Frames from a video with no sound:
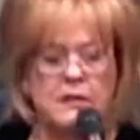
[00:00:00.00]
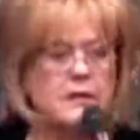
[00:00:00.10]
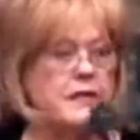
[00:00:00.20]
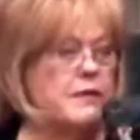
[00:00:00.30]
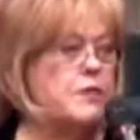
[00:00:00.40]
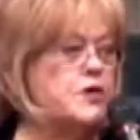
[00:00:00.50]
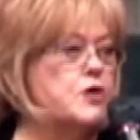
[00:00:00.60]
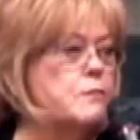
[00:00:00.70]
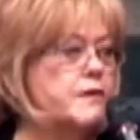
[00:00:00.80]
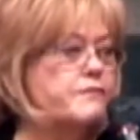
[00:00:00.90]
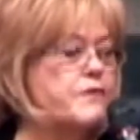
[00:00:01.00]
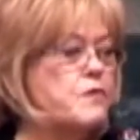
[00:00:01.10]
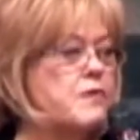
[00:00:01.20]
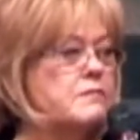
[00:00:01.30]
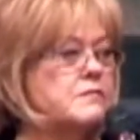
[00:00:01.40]
They were in human
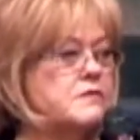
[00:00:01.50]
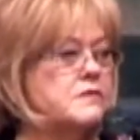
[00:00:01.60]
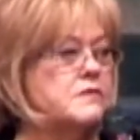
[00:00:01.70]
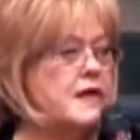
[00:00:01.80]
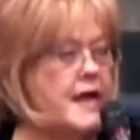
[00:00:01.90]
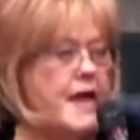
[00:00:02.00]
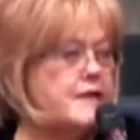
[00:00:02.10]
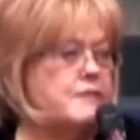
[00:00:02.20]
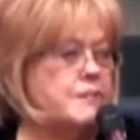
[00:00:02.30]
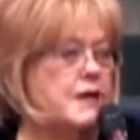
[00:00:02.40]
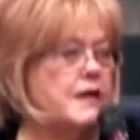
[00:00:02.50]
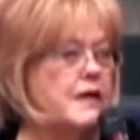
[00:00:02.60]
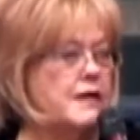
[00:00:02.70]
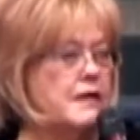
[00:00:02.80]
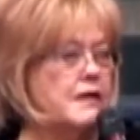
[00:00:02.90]
forms. They had to be
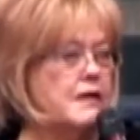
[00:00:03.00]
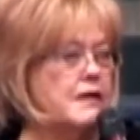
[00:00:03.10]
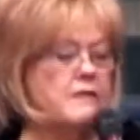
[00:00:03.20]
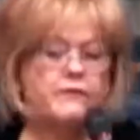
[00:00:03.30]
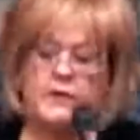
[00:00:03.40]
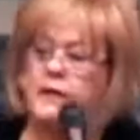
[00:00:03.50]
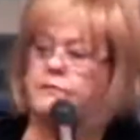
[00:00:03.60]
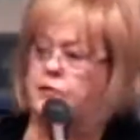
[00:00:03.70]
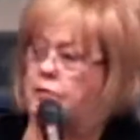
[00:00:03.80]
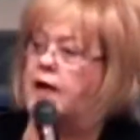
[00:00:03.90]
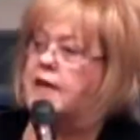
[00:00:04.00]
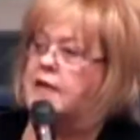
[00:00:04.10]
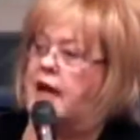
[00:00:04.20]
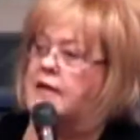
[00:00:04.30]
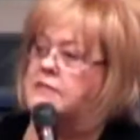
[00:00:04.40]
for him to
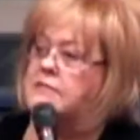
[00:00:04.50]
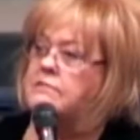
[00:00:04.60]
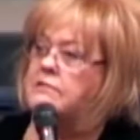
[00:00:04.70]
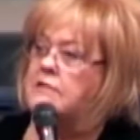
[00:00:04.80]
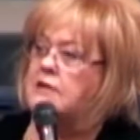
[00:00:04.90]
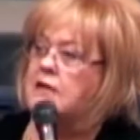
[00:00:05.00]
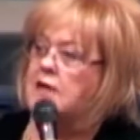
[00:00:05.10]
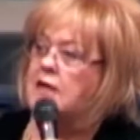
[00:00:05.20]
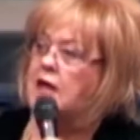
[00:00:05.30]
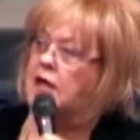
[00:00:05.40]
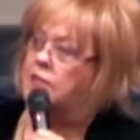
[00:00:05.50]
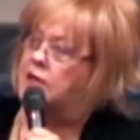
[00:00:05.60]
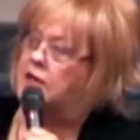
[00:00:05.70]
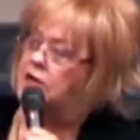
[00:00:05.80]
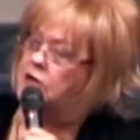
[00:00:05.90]
recognize them. And when
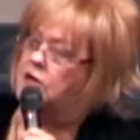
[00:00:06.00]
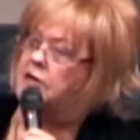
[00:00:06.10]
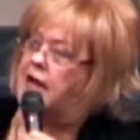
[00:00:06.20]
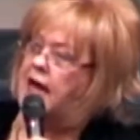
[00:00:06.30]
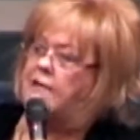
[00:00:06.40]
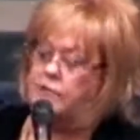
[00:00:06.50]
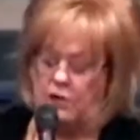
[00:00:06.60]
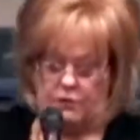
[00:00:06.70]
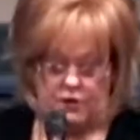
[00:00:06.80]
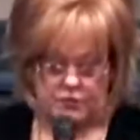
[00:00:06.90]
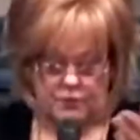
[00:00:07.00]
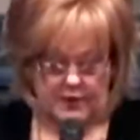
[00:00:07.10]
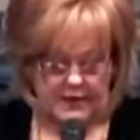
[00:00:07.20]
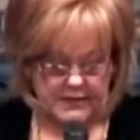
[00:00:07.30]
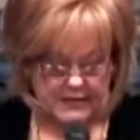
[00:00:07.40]
he looked at them, you know, here's what
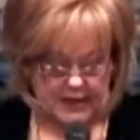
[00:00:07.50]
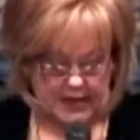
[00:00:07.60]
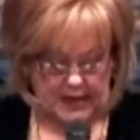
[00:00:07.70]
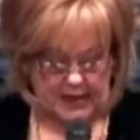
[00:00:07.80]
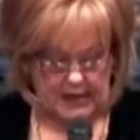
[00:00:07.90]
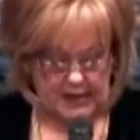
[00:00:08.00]
he said.